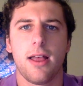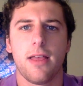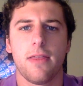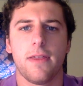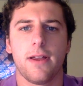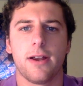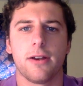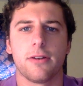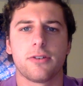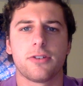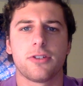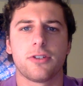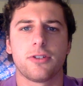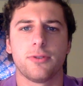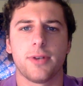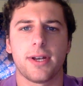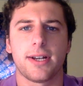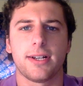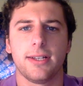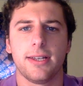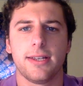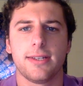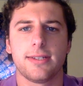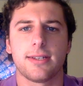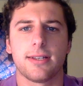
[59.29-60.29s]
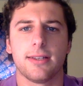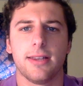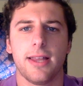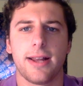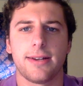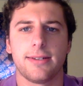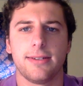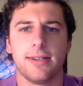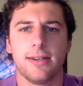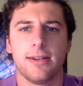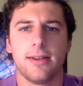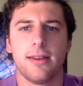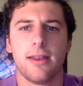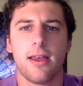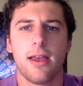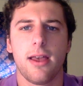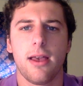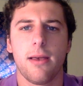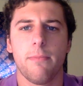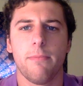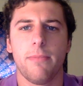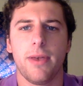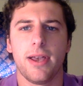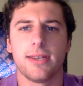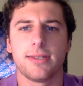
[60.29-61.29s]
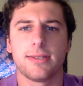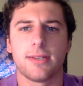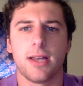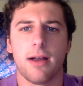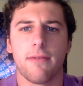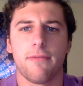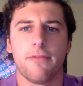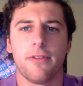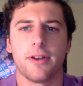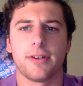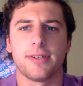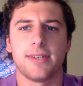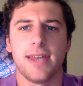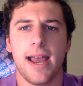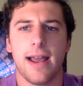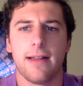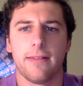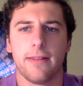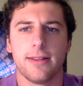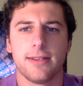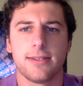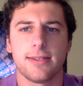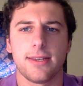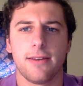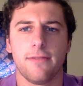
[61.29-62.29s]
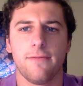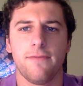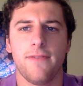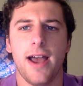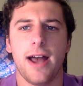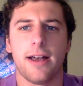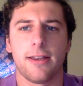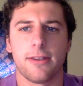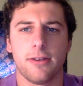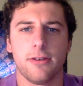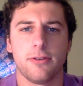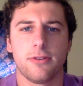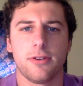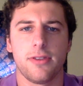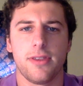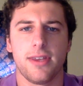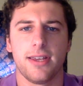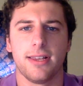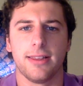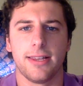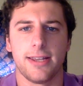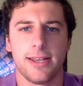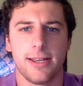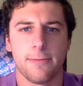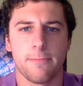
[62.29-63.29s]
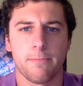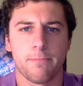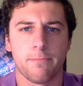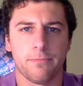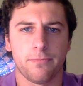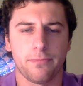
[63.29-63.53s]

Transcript: They are strictly selected based off their talents and value to the elite.